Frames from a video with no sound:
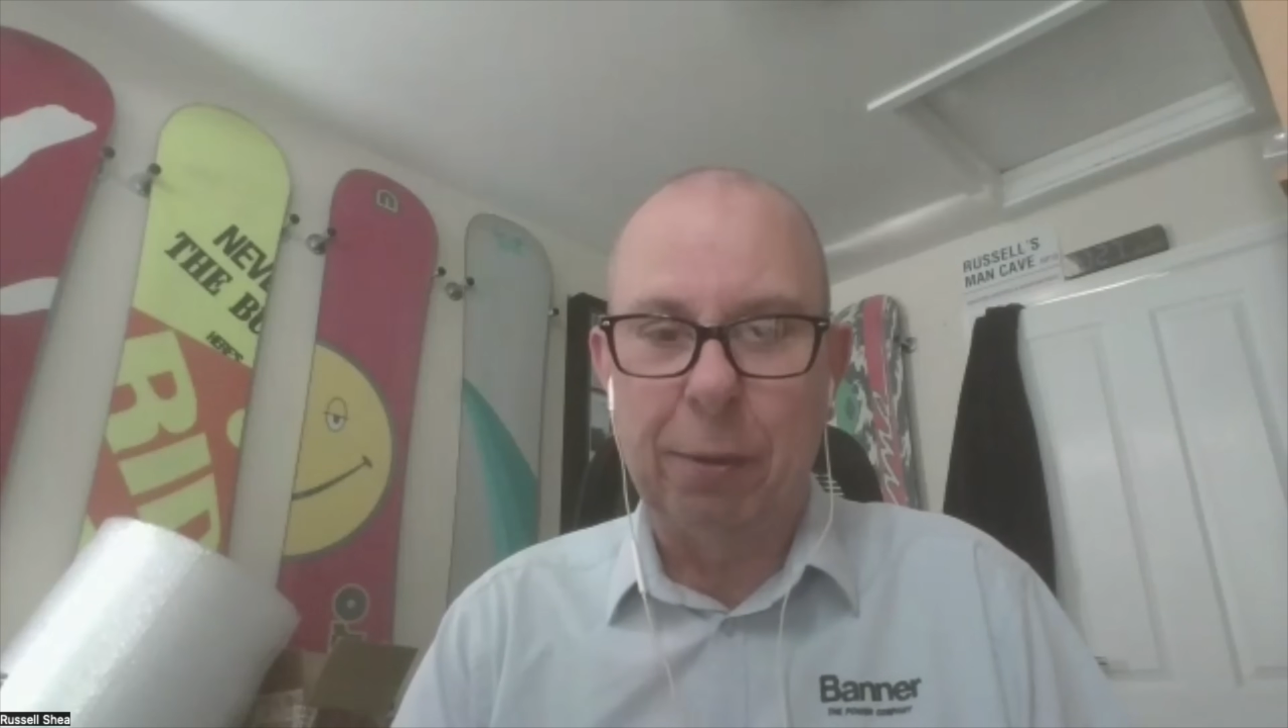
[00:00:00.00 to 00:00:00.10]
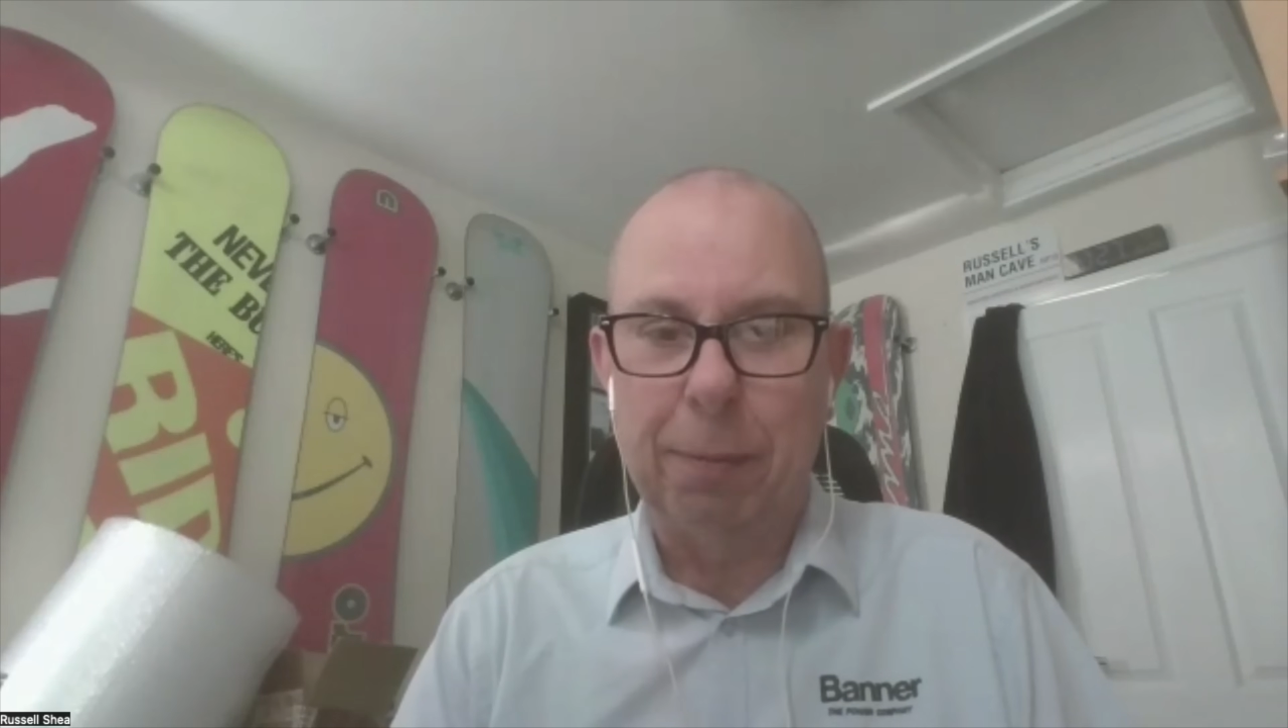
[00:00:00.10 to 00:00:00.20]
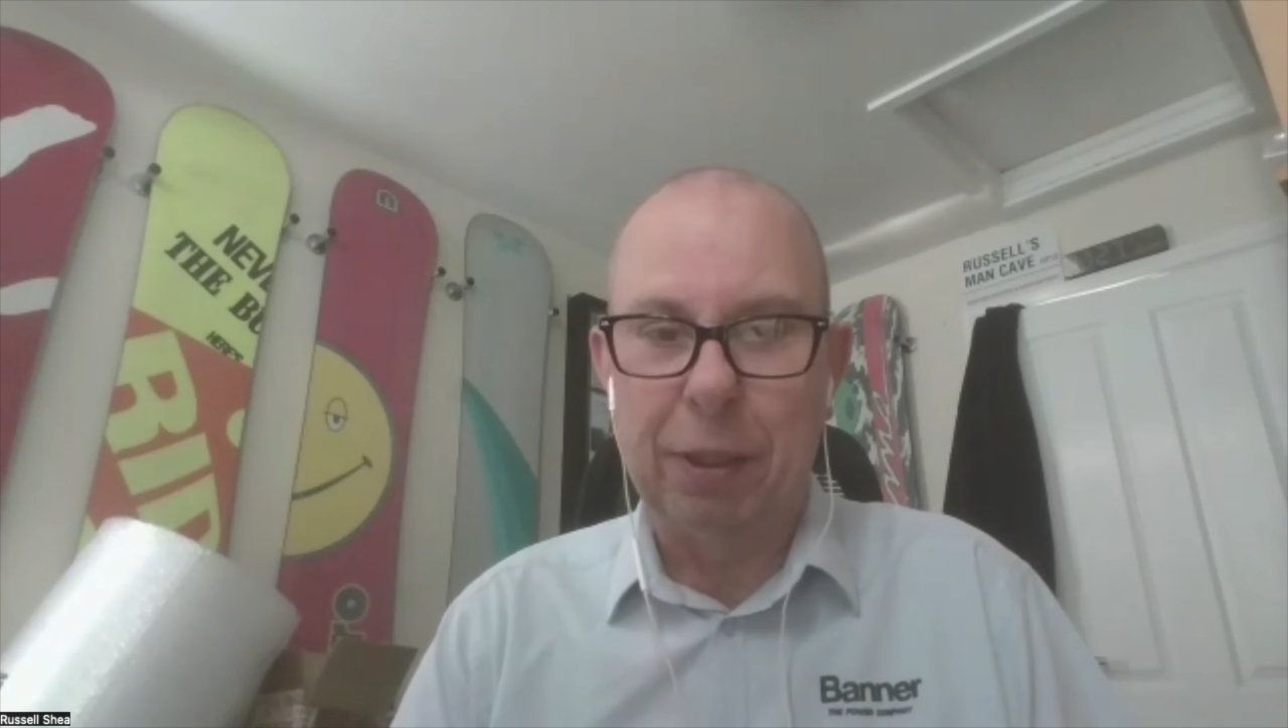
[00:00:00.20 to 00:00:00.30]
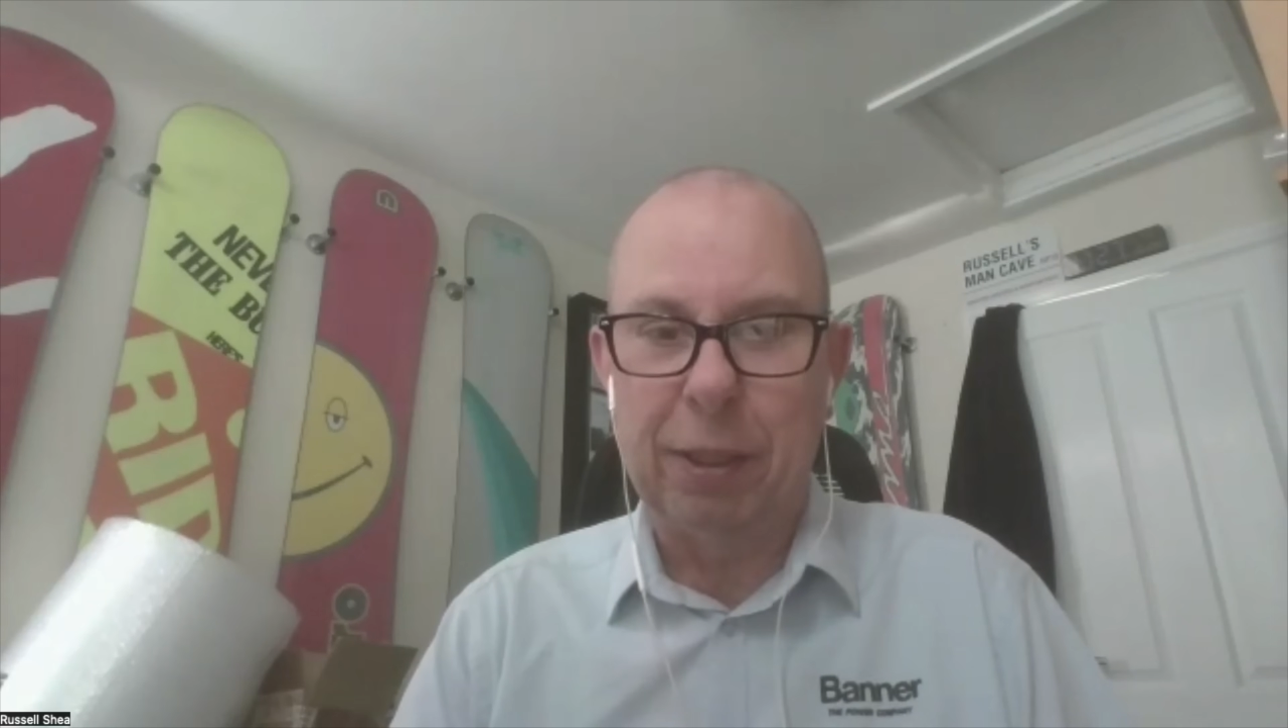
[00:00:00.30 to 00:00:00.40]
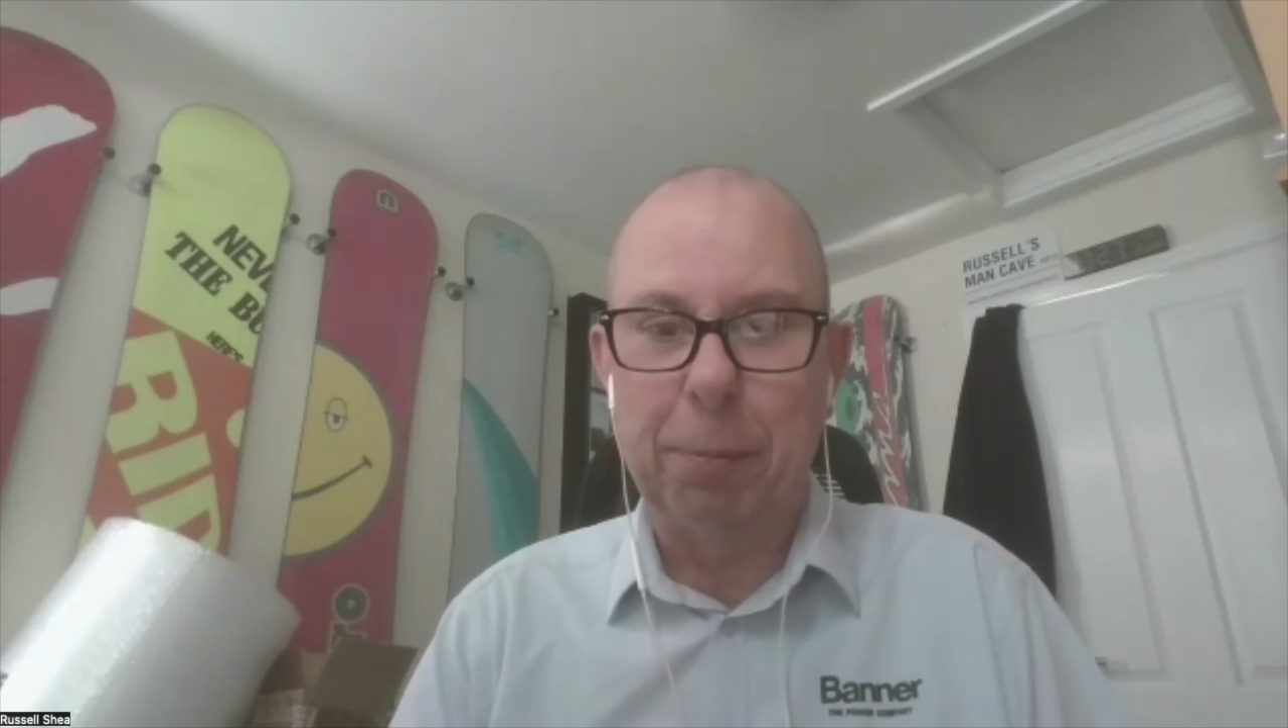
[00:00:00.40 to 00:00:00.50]

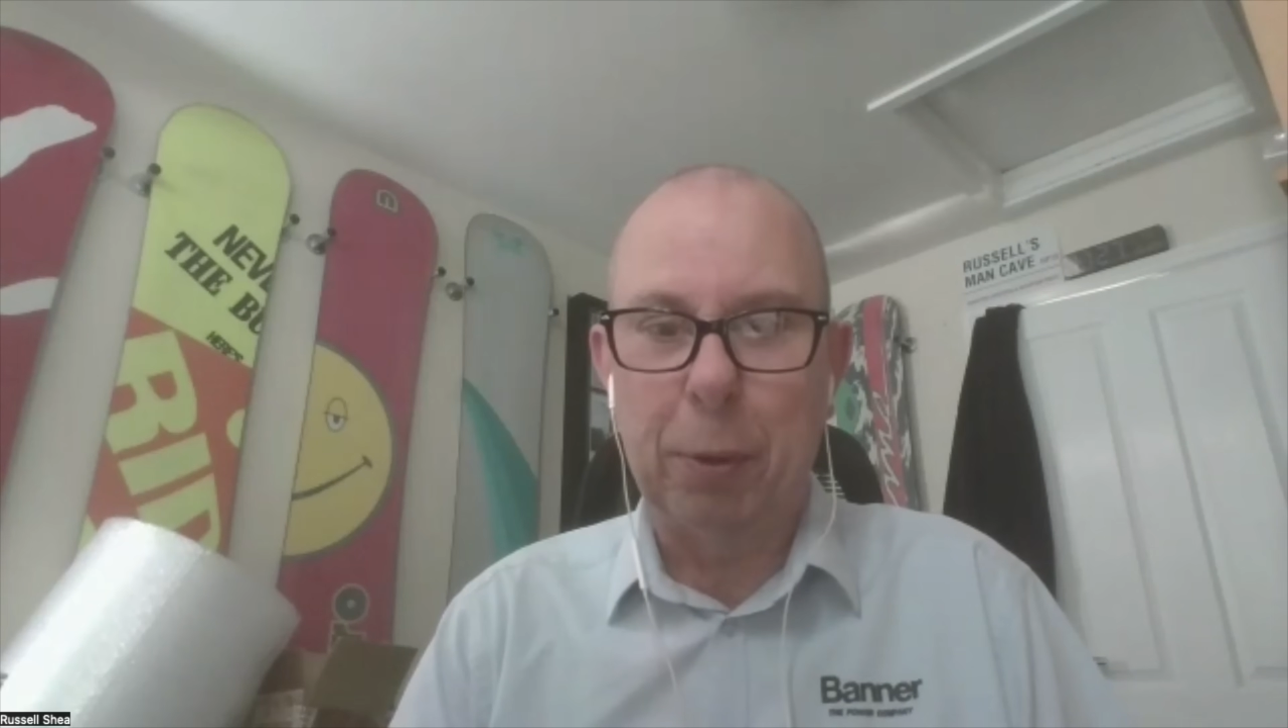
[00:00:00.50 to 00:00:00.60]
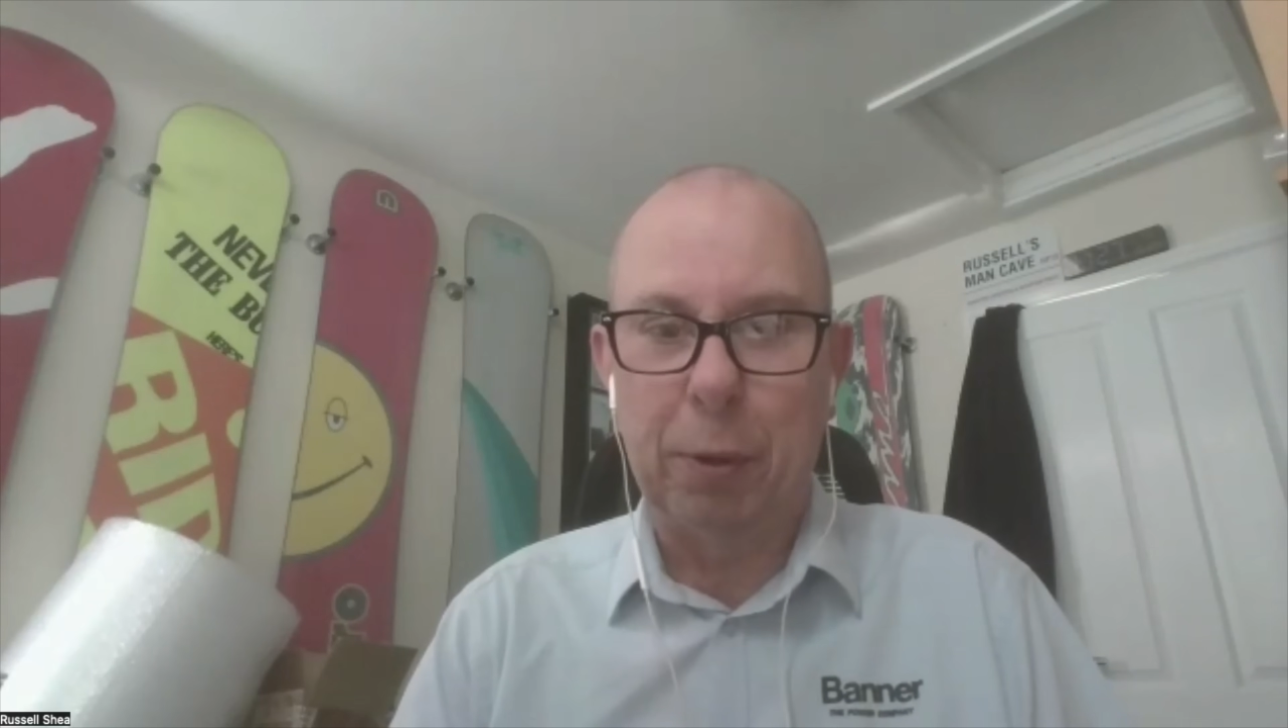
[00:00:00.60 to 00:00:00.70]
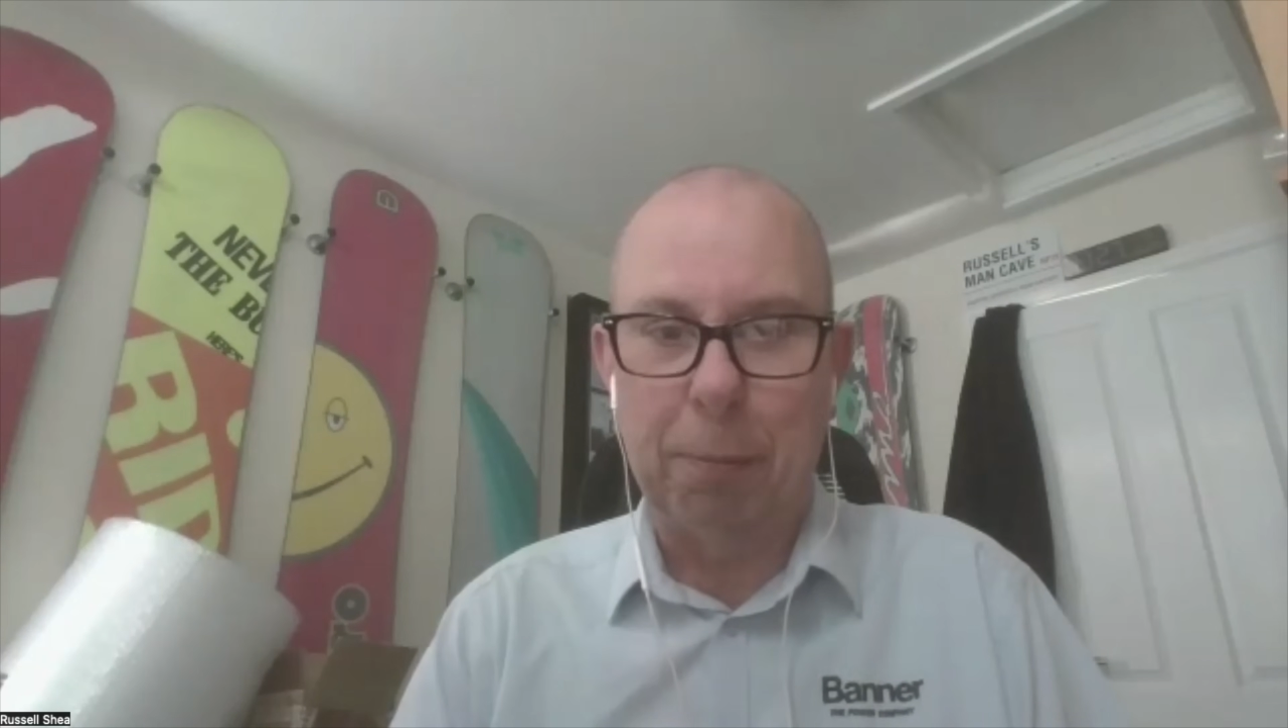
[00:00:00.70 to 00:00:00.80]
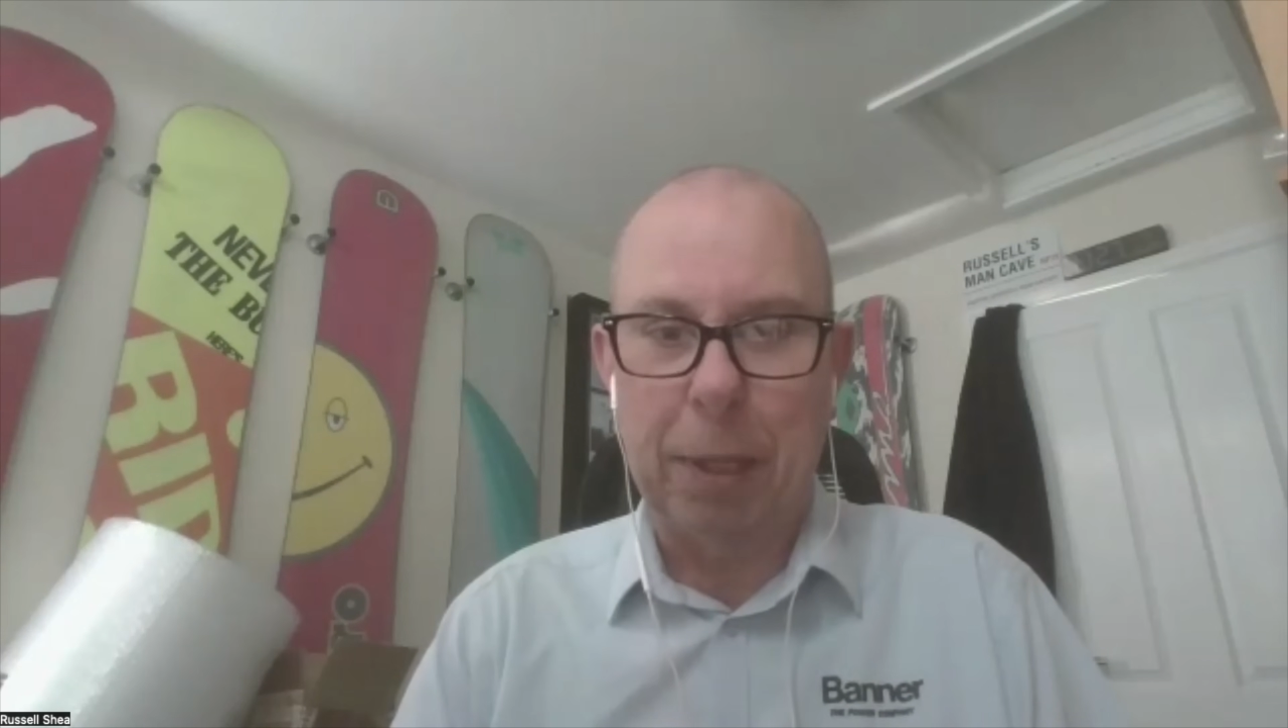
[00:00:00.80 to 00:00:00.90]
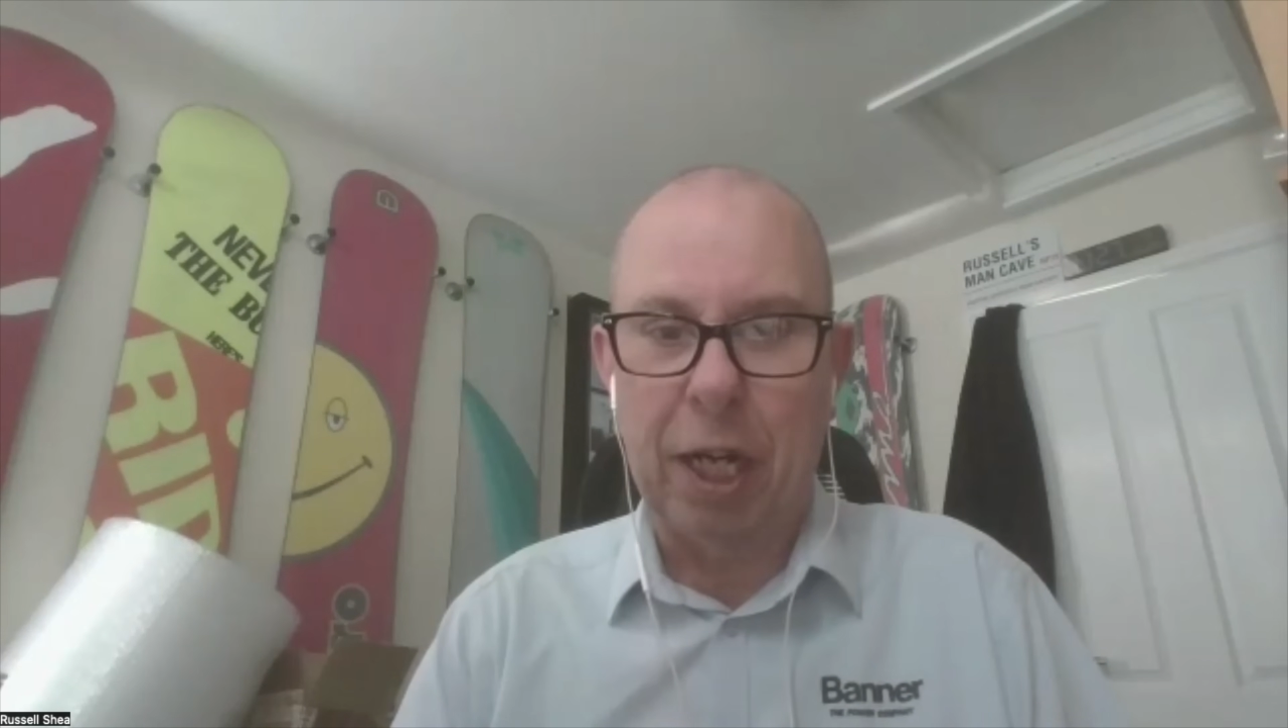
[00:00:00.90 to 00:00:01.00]
most
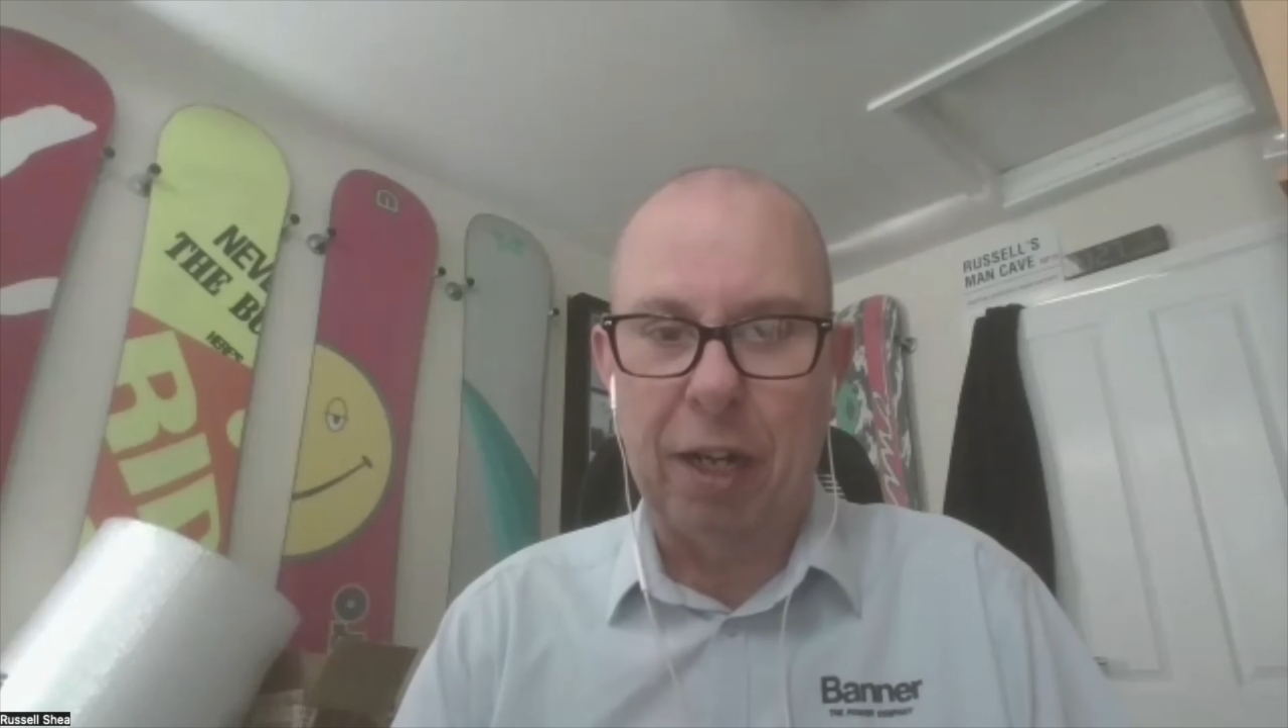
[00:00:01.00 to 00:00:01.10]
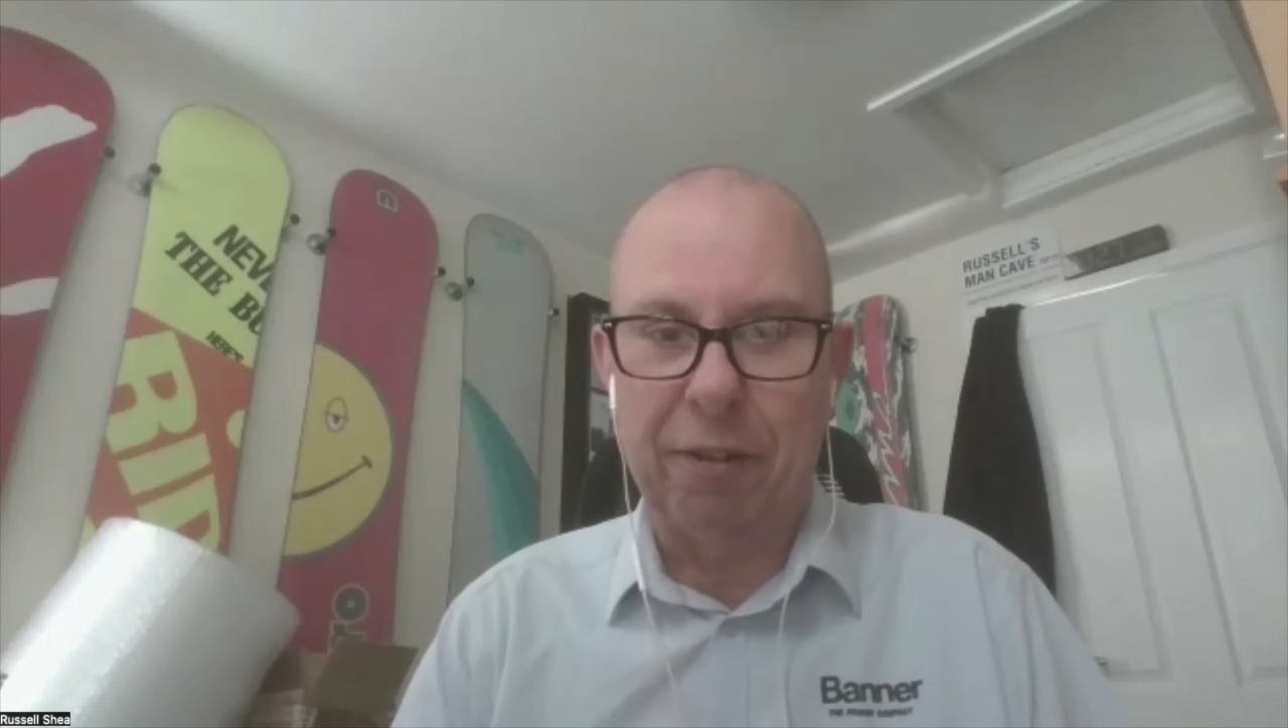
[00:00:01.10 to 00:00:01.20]
important part of